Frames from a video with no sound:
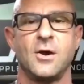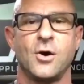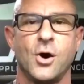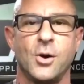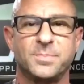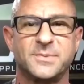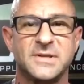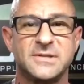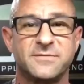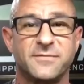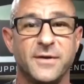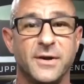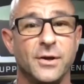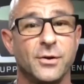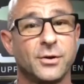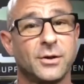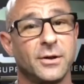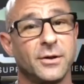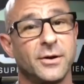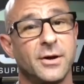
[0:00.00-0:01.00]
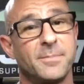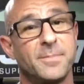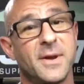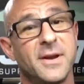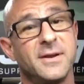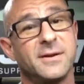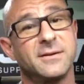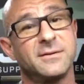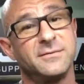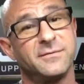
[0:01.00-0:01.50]
Hope this video cleared up
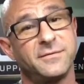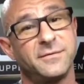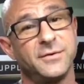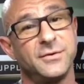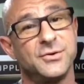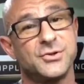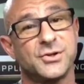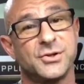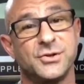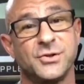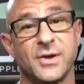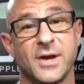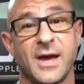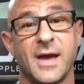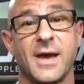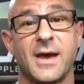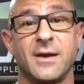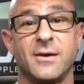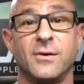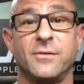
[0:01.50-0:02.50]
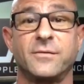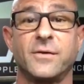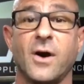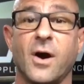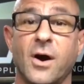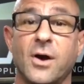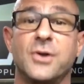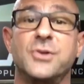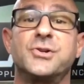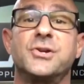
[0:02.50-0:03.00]
any confusion you had over
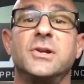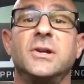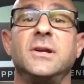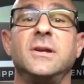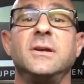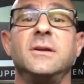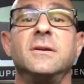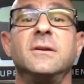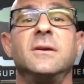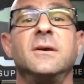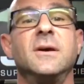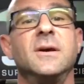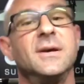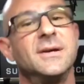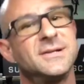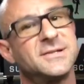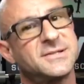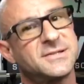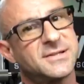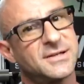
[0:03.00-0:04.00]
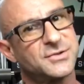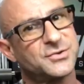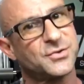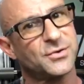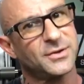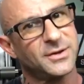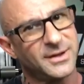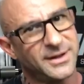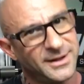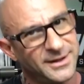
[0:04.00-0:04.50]
arginine,
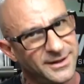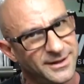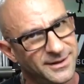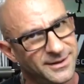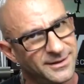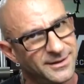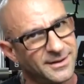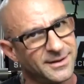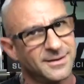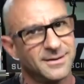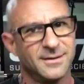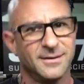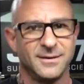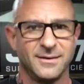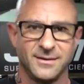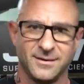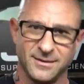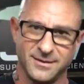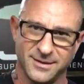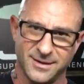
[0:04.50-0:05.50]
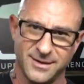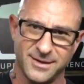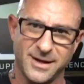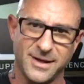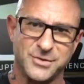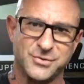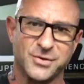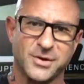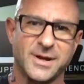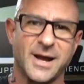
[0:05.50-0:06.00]
citrulline, and
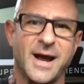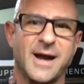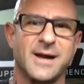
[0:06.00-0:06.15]
nitric